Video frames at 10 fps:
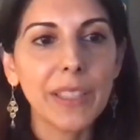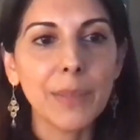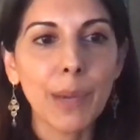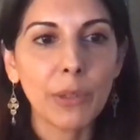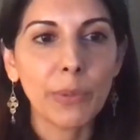in
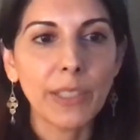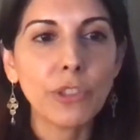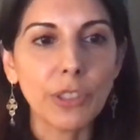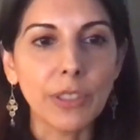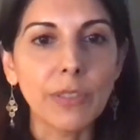
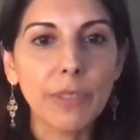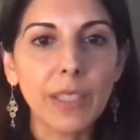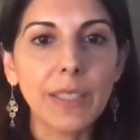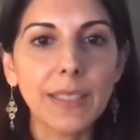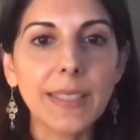moderation,
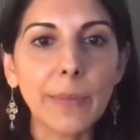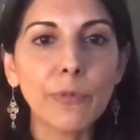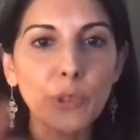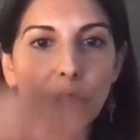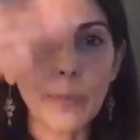except
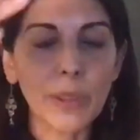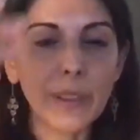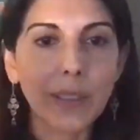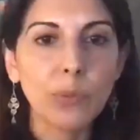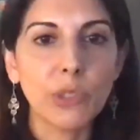for some of the
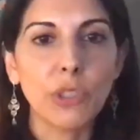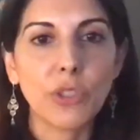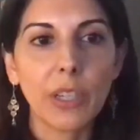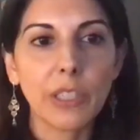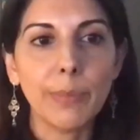things we just
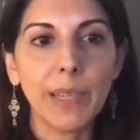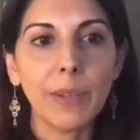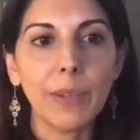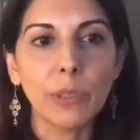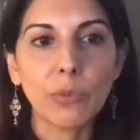talked about,
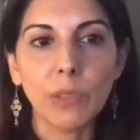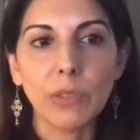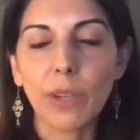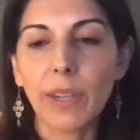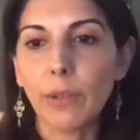which we
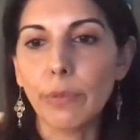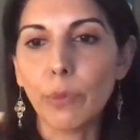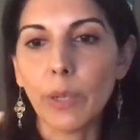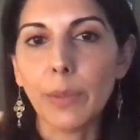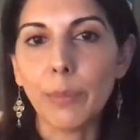try to
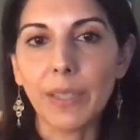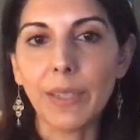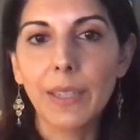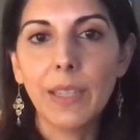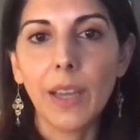avoid. But
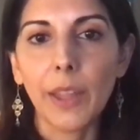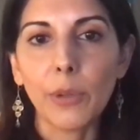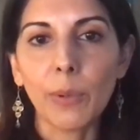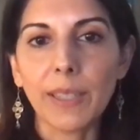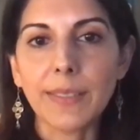
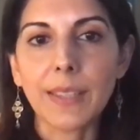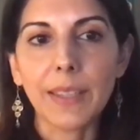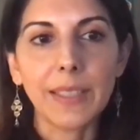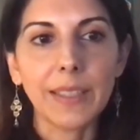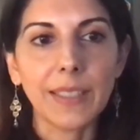otherwise, I
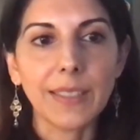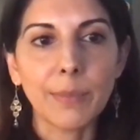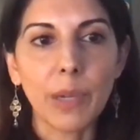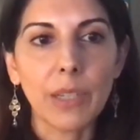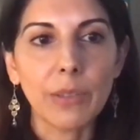think that's a
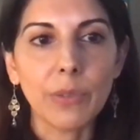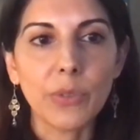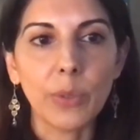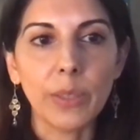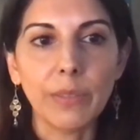motto to
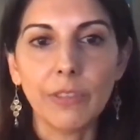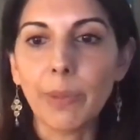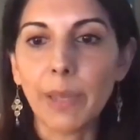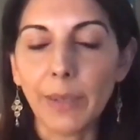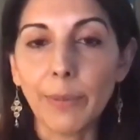sort of live
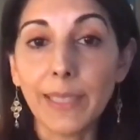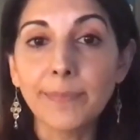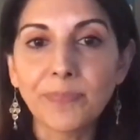by, right?